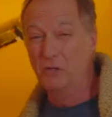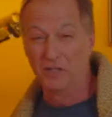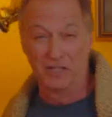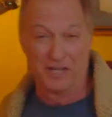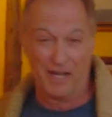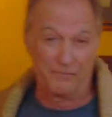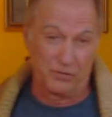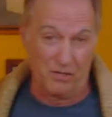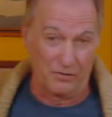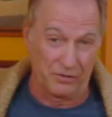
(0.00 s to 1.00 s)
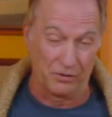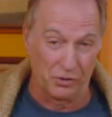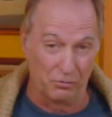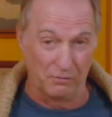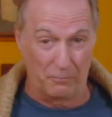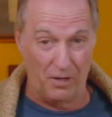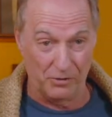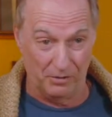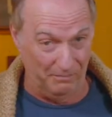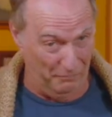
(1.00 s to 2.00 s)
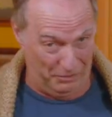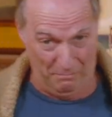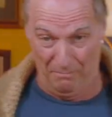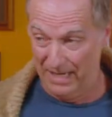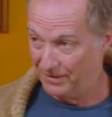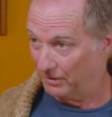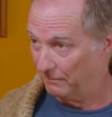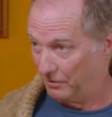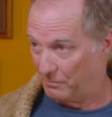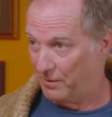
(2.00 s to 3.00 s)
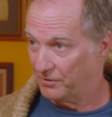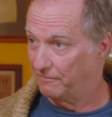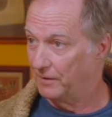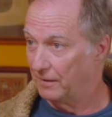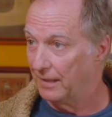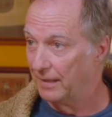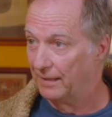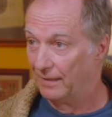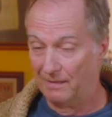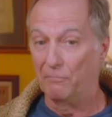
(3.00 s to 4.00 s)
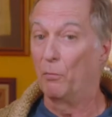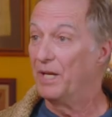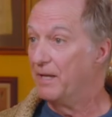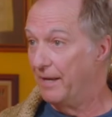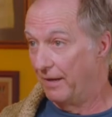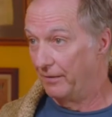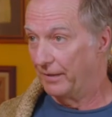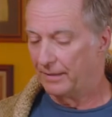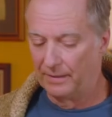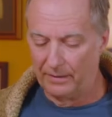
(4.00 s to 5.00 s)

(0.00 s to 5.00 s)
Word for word: million and a half dollars to shoot a project. It was amazing responsibility, but we nailed it.